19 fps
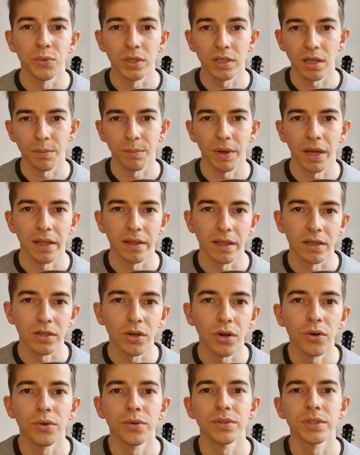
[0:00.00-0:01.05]
We'll compile the
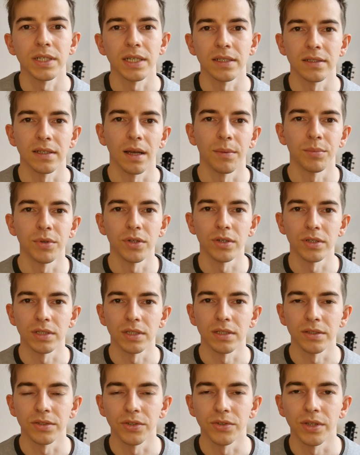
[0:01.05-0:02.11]
code and upload
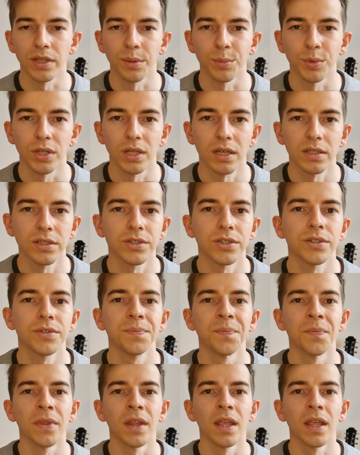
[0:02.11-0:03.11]
into the emulator,